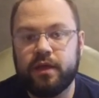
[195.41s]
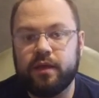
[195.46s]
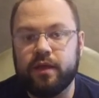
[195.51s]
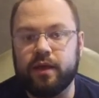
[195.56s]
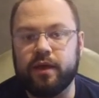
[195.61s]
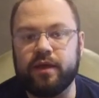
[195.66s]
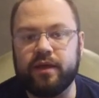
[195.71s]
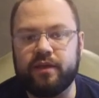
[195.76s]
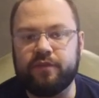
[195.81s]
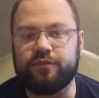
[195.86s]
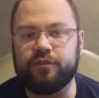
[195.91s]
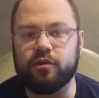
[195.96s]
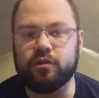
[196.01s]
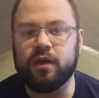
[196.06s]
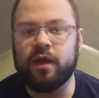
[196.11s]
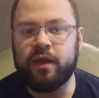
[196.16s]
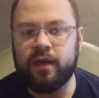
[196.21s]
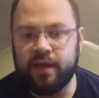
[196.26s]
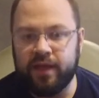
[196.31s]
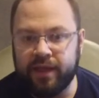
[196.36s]
If you're
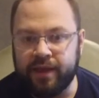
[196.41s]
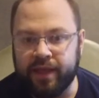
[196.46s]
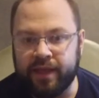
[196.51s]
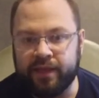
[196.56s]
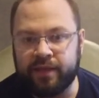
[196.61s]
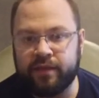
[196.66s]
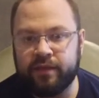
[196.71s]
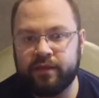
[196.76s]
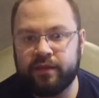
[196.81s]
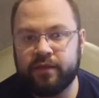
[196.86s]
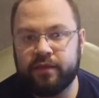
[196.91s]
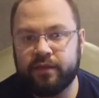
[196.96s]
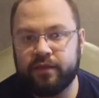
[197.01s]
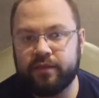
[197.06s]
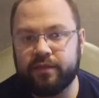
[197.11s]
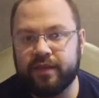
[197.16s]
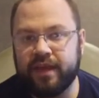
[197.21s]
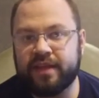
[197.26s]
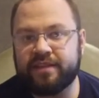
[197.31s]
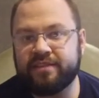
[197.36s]
hunting,
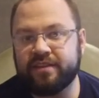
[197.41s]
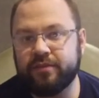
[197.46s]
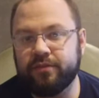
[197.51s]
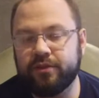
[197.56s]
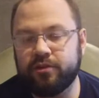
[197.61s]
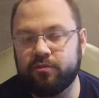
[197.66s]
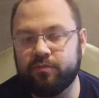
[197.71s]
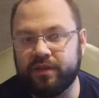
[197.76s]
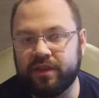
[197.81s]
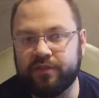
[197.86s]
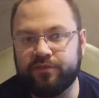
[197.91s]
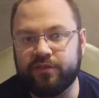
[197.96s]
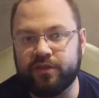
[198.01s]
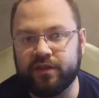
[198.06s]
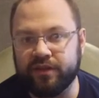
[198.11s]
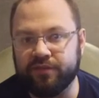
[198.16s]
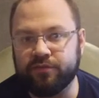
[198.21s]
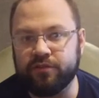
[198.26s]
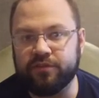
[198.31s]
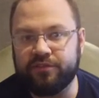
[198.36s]
that's a little bit of a
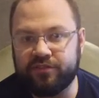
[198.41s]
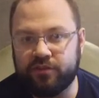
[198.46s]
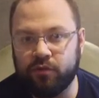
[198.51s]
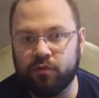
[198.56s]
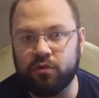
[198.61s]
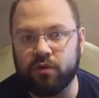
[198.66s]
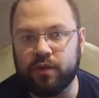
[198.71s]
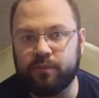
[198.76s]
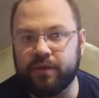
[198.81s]
different story,